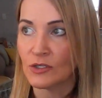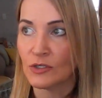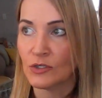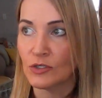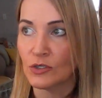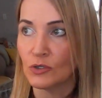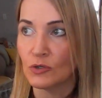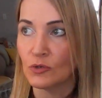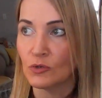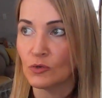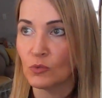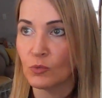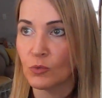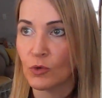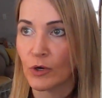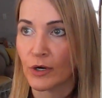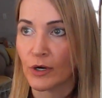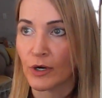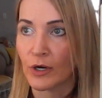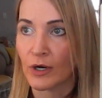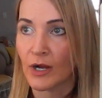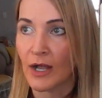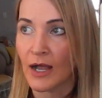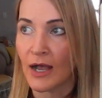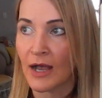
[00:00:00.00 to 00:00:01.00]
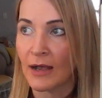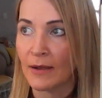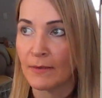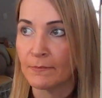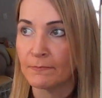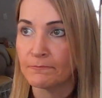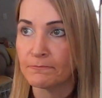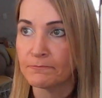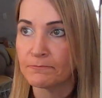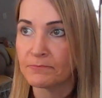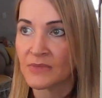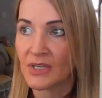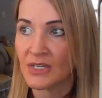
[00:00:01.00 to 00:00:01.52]
you were
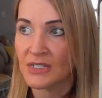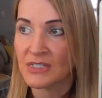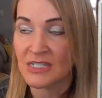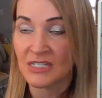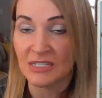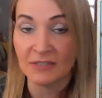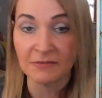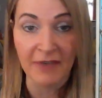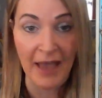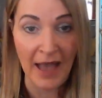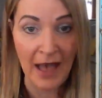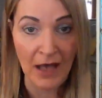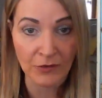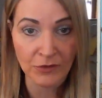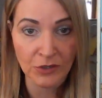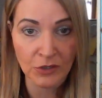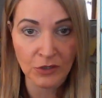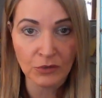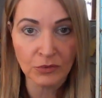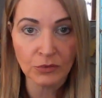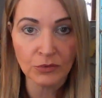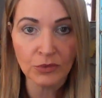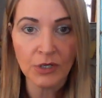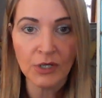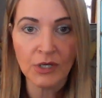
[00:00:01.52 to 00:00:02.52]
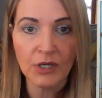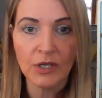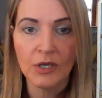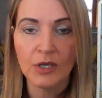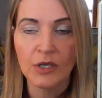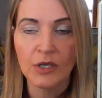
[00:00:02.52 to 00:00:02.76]
um, devalued.